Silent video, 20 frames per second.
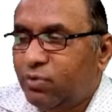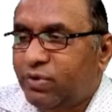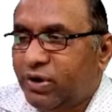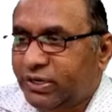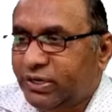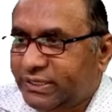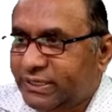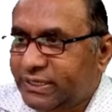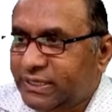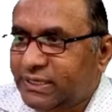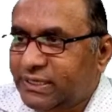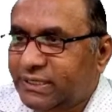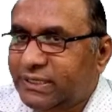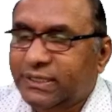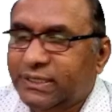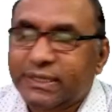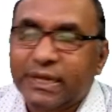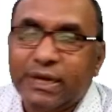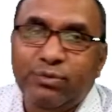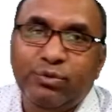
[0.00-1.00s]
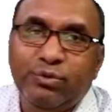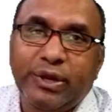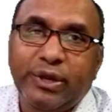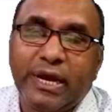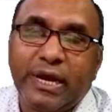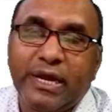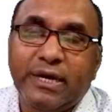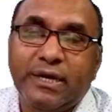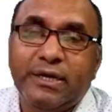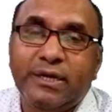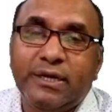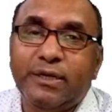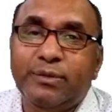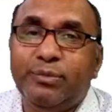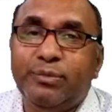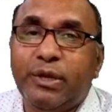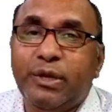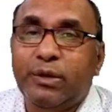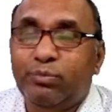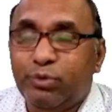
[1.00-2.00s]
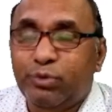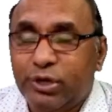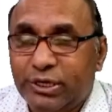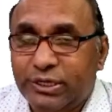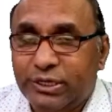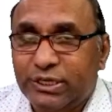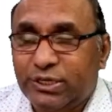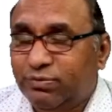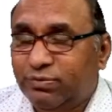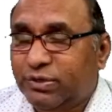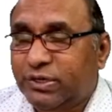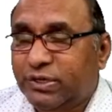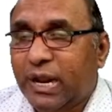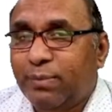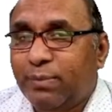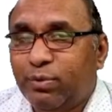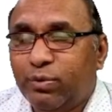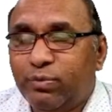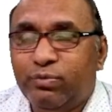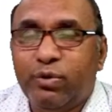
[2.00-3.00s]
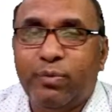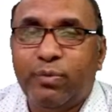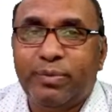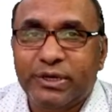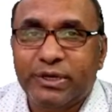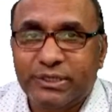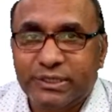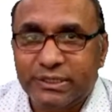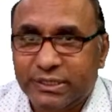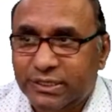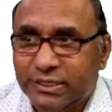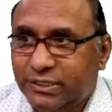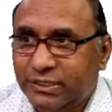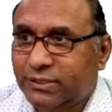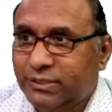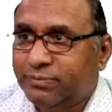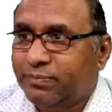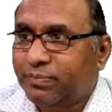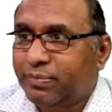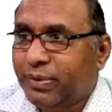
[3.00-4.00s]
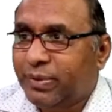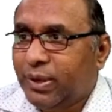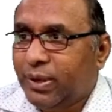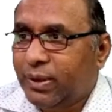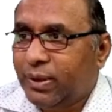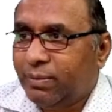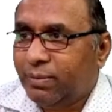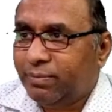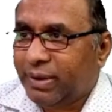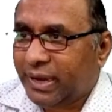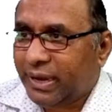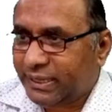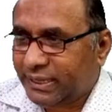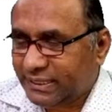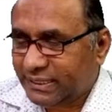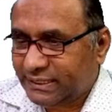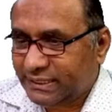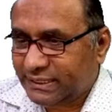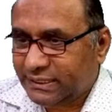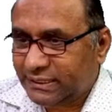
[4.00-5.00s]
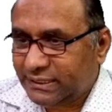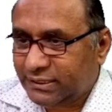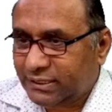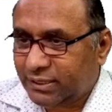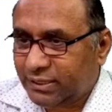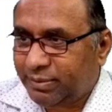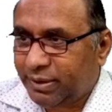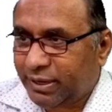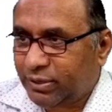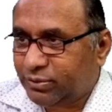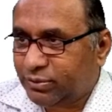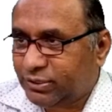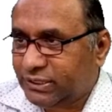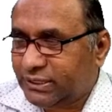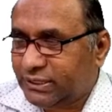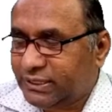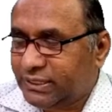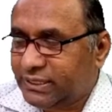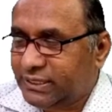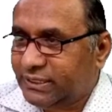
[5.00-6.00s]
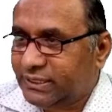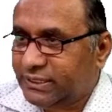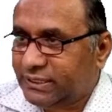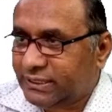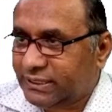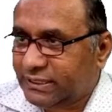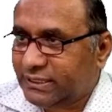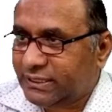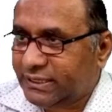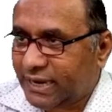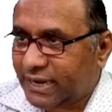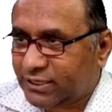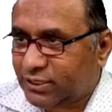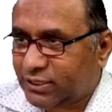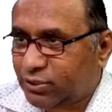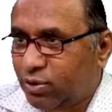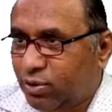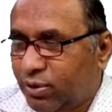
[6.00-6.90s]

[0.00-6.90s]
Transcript: functions, then we can manipulate different type of operations by using these syntax.